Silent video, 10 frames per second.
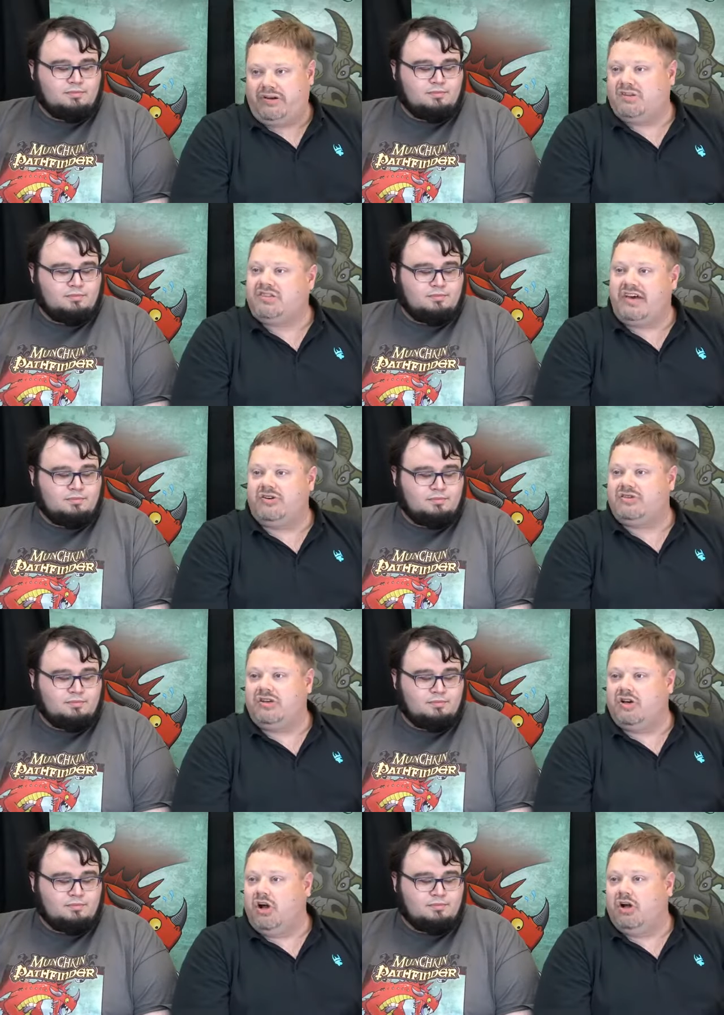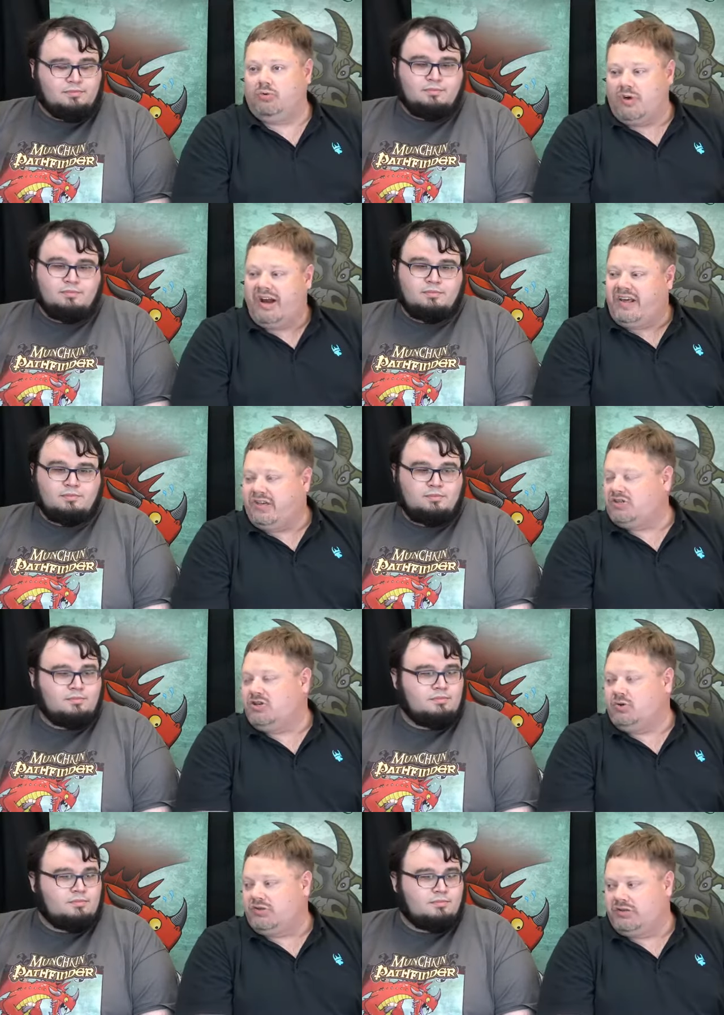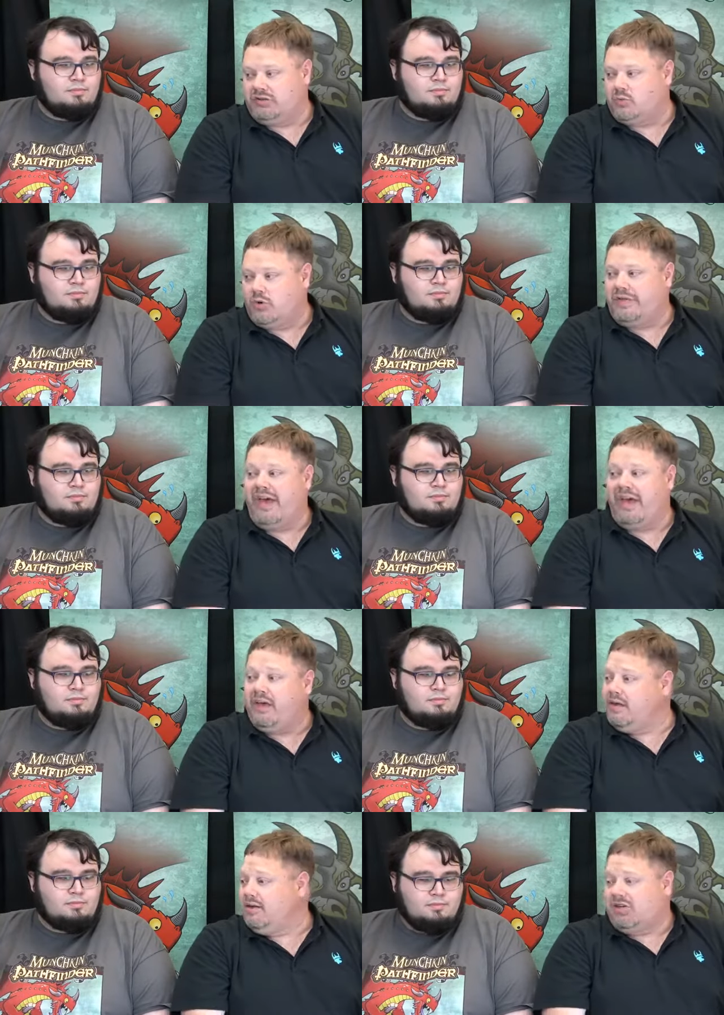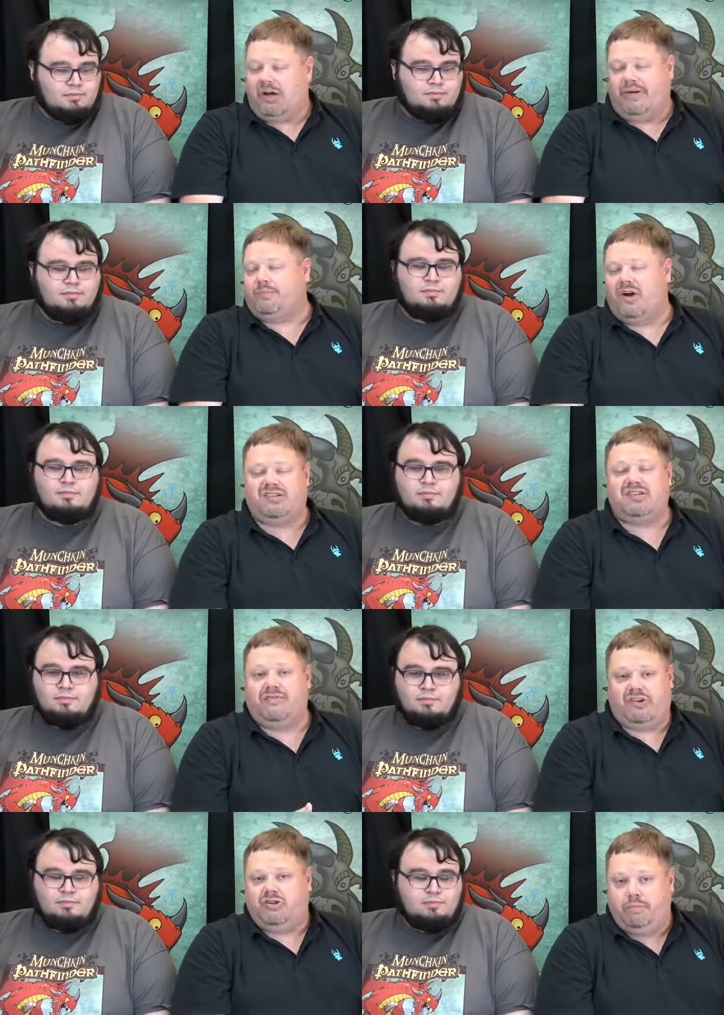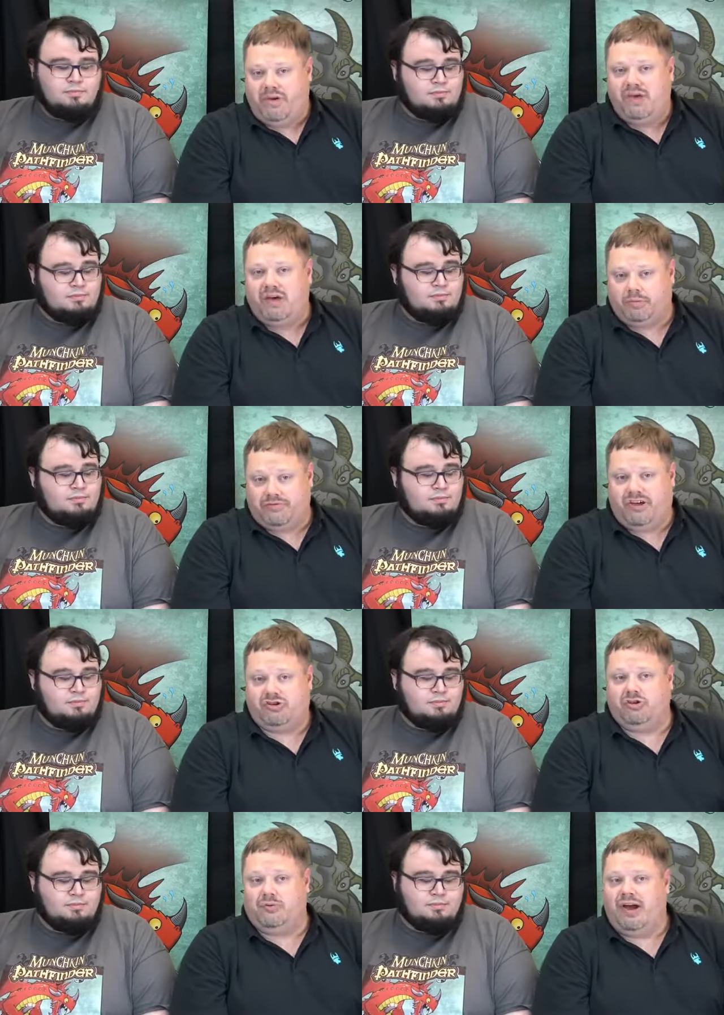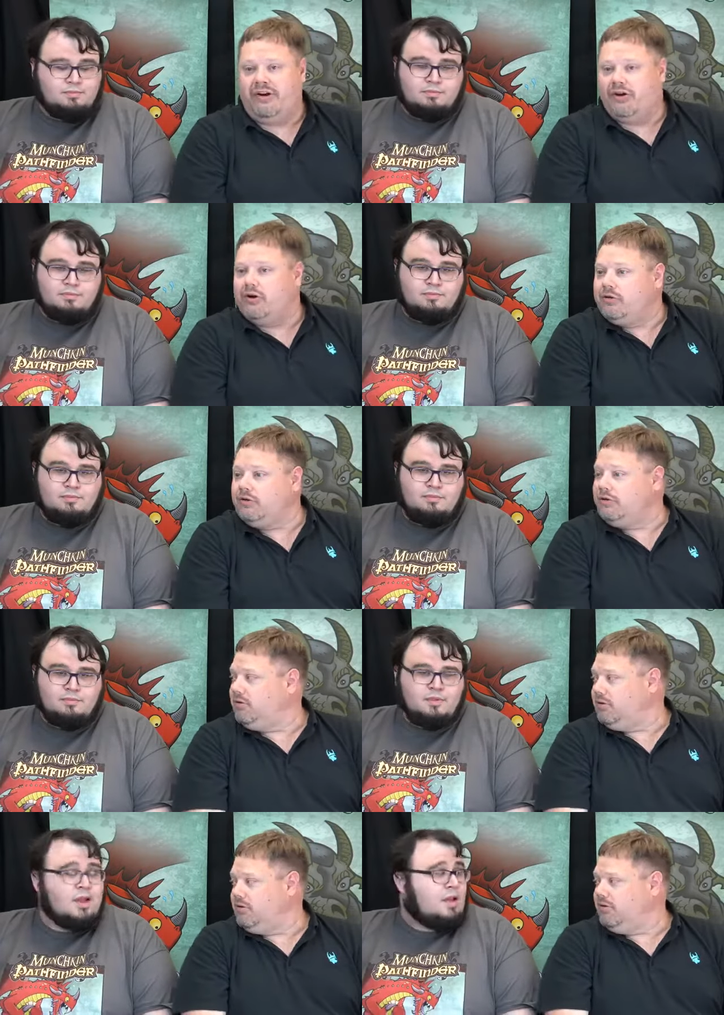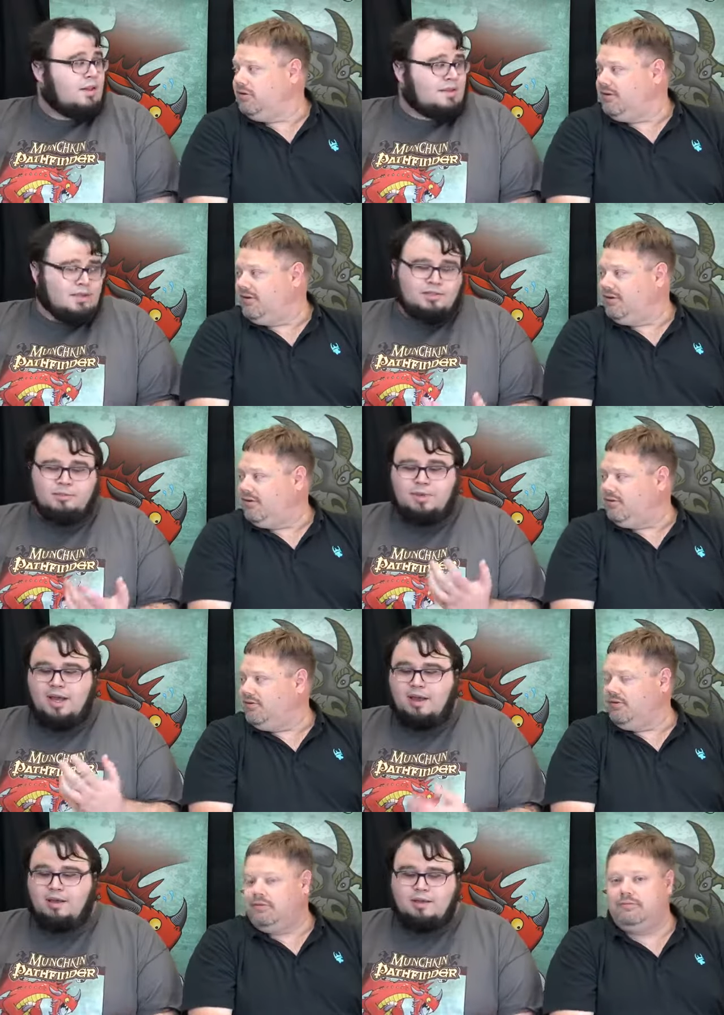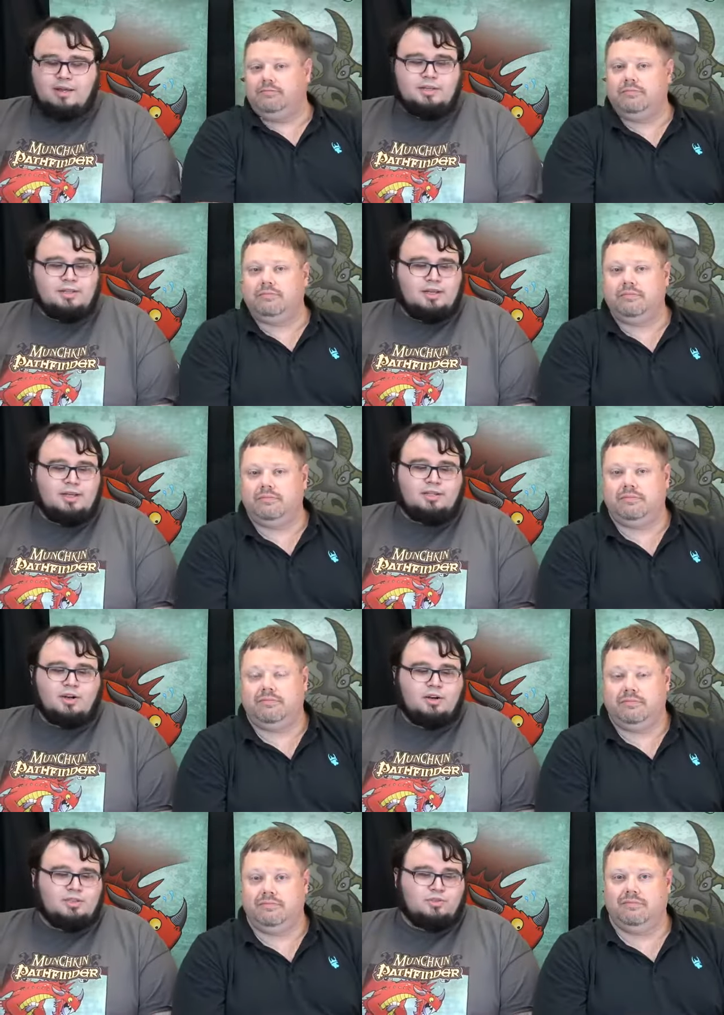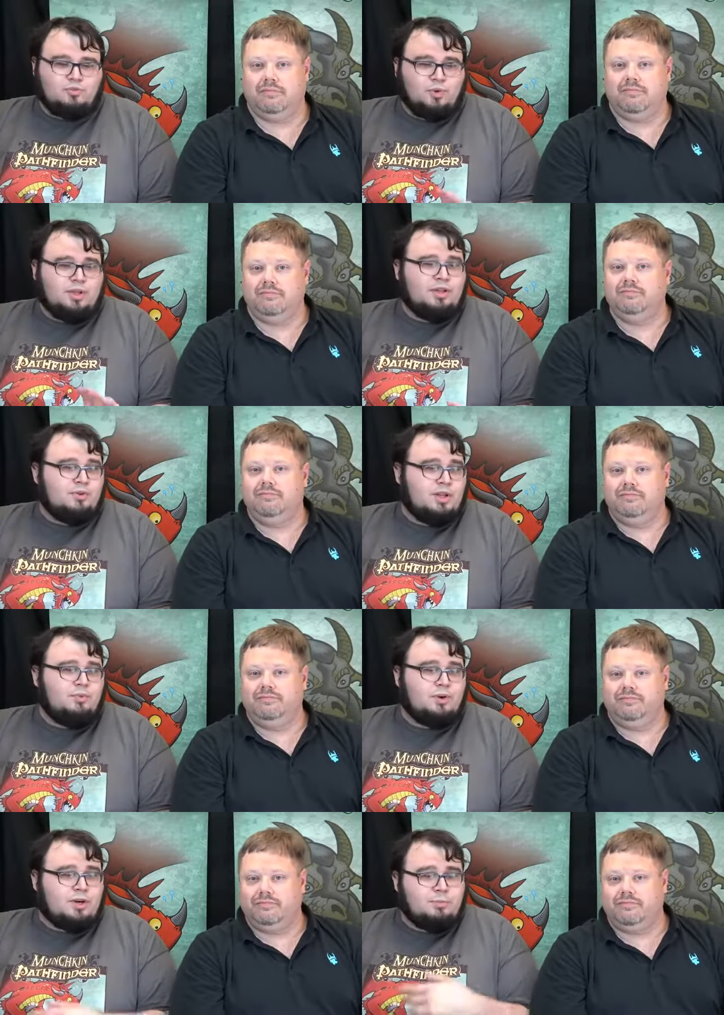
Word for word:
Speaker 1: Sanderson called Writing Excuses, where they talk about the process of actually being a professional writer.
Speaker 2: That's awesome. Yeah, uh, he's his art is really unique. We're going to be